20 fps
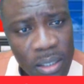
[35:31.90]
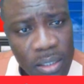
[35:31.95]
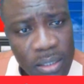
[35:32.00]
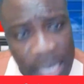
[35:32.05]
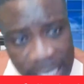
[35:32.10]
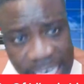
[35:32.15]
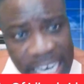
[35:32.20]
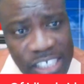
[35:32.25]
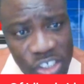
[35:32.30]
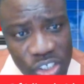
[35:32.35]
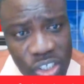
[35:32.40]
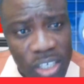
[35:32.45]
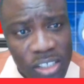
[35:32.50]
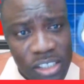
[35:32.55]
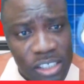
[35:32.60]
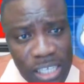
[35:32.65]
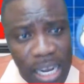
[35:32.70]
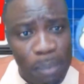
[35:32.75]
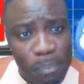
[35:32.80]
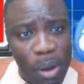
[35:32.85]
The
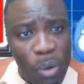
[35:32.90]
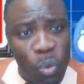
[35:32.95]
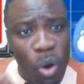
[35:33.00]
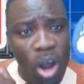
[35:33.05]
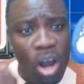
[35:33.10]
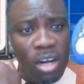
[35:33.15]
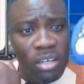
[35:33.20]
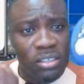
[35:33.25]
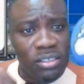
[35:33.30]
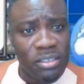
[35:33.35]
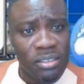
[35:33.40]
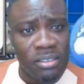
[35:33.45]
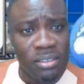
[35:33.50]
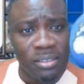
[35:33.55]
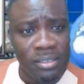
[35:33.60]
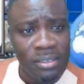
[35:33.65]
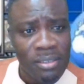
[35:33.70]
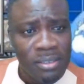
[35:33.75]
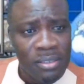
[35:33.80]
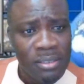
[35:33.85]
nation's number one
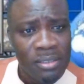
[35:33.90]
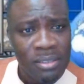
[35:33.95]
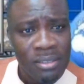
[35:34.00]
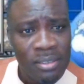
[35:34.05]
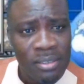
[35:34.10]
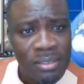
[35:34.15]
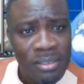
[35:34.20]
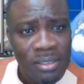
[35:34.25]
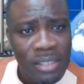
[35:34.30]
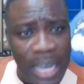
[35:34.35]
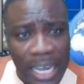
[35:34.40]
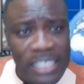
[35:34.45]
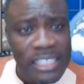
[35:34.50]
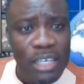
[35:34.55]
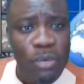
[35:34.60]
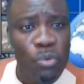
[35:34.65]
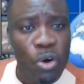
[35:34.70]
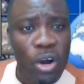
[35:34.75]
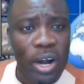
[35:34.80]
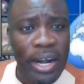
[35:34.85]
is
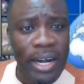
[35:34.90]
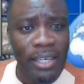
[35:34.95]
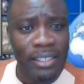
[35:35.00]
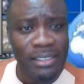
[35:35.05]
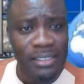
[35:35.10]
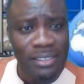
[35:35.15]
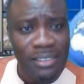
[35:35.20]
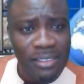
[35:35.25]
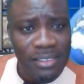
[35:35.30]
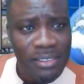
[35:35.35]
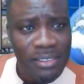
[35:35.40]
in ruin.